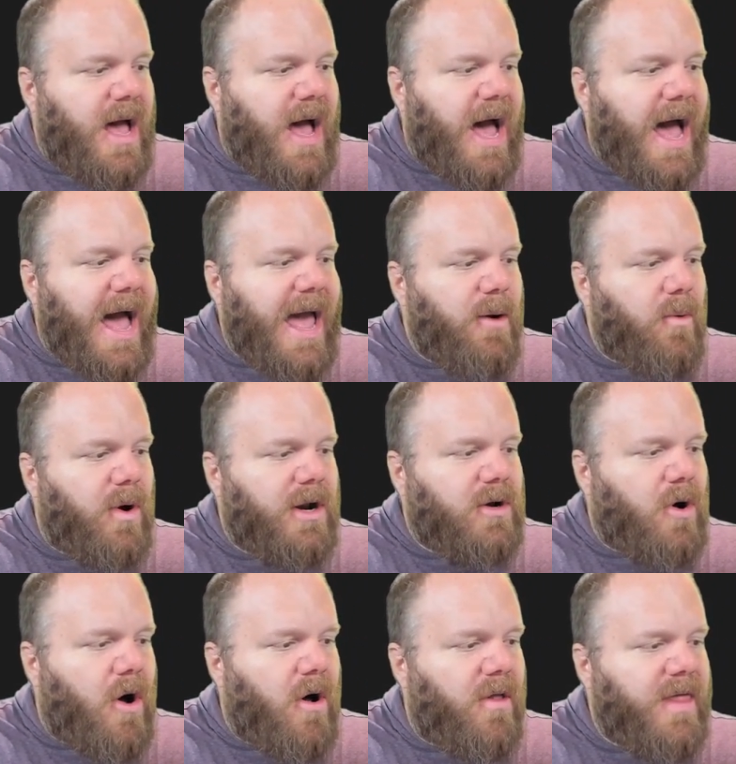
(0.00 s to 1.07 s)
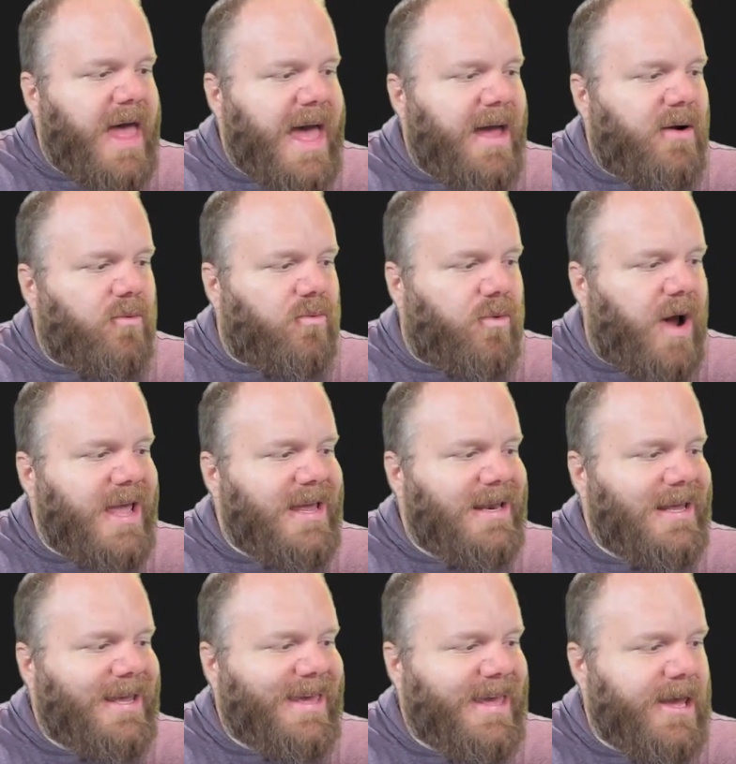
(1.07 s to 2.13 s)
I want to call that right
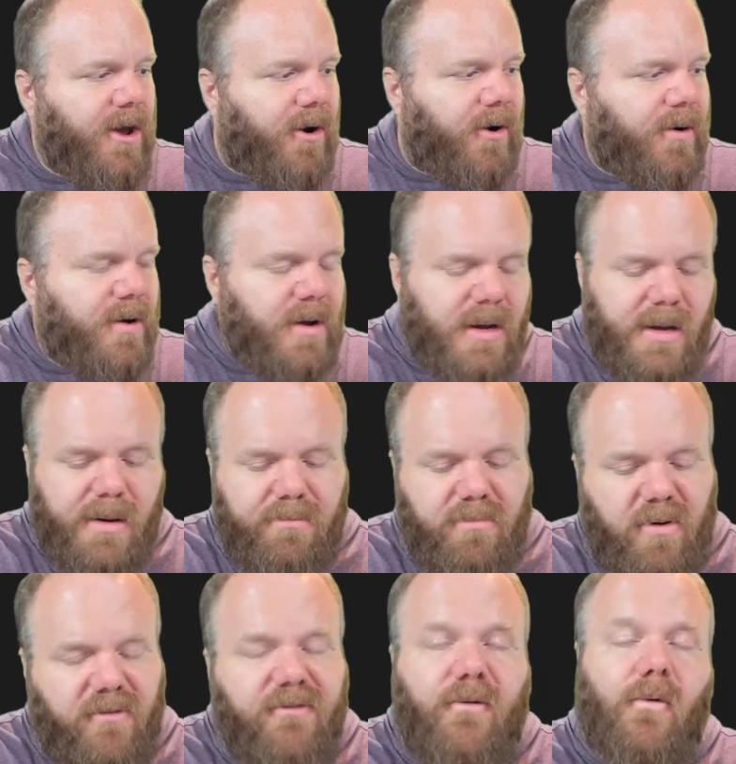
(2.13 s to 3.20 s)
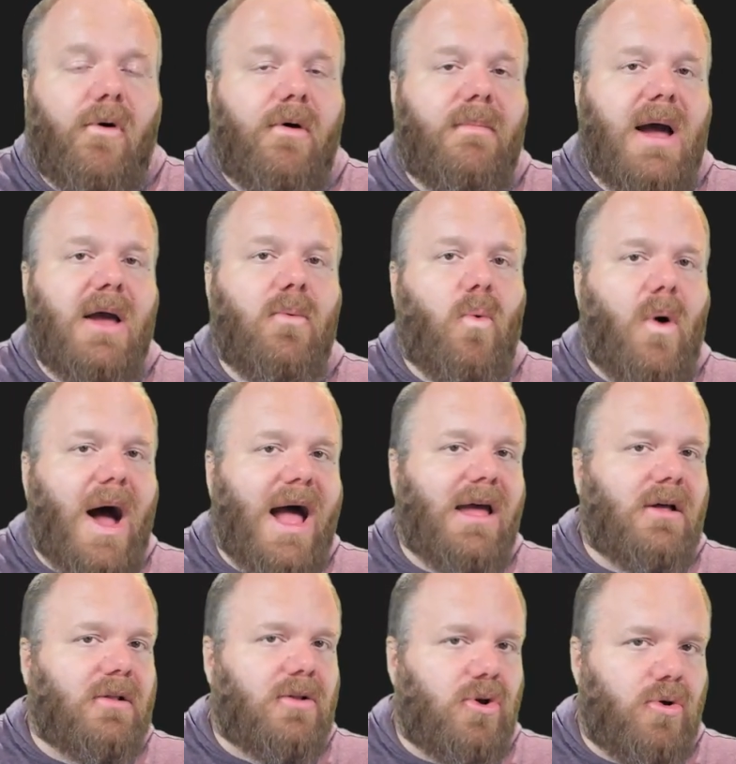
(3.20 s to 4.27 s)
here before my
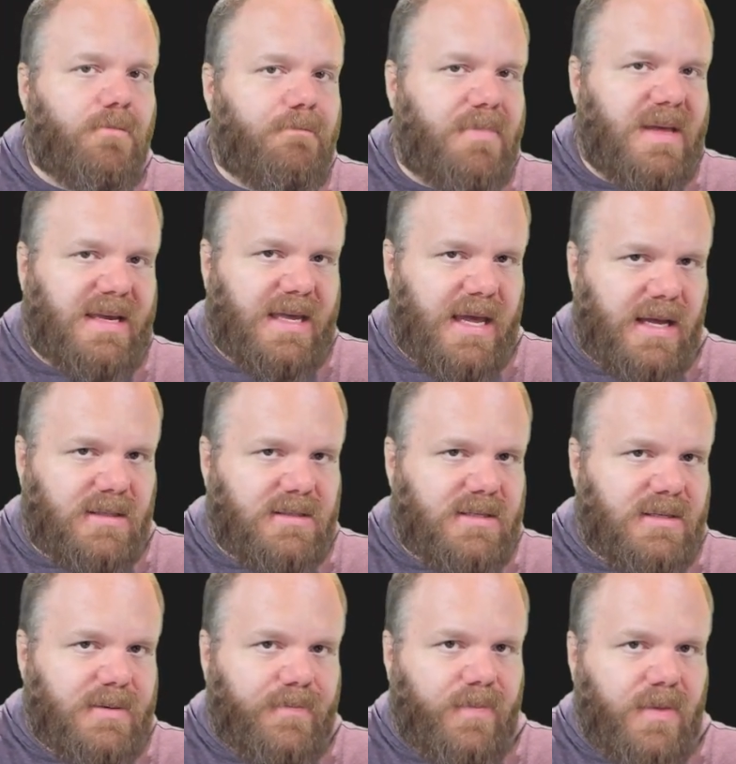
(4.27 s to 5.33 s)
while loop begins.